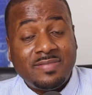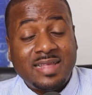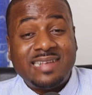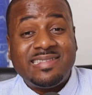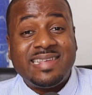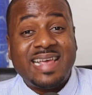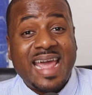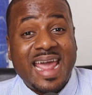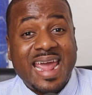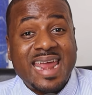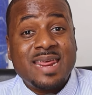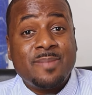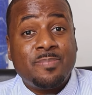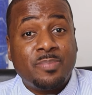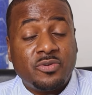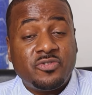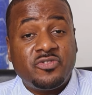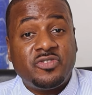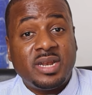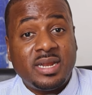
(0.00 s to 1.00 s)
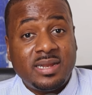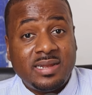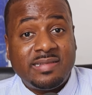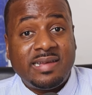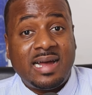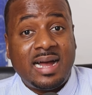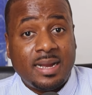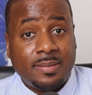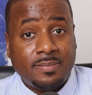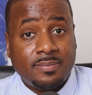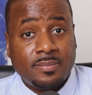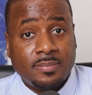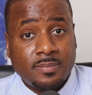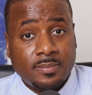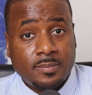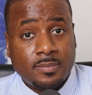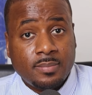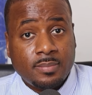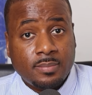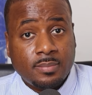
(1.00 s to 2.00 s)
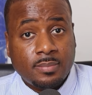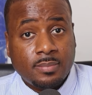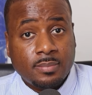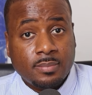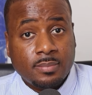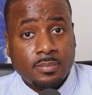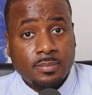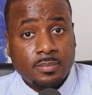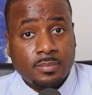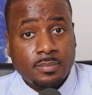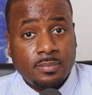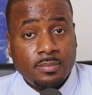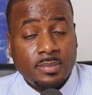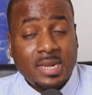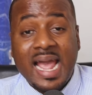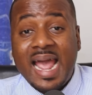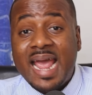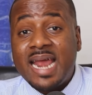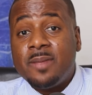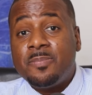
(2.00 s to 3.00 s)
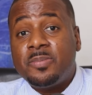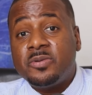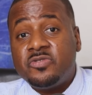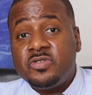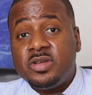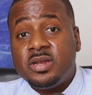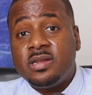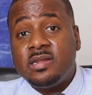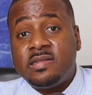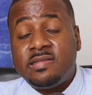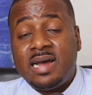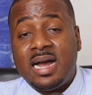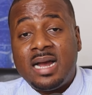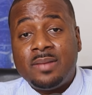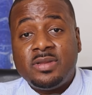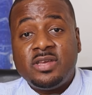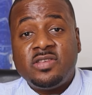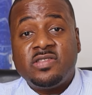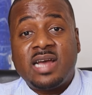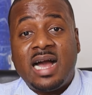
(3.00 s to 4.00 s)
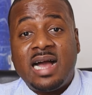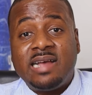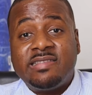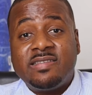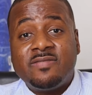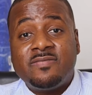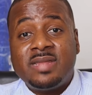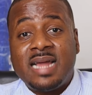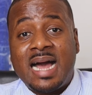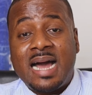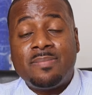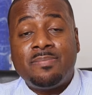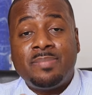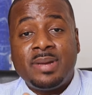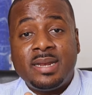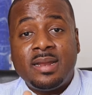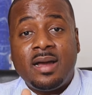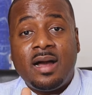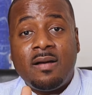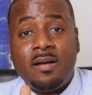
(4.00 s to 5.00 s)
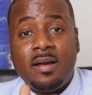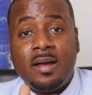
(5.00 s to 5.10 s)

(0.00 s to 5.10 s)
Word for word: That's 80% of the time. 80% of the time, these guys have not been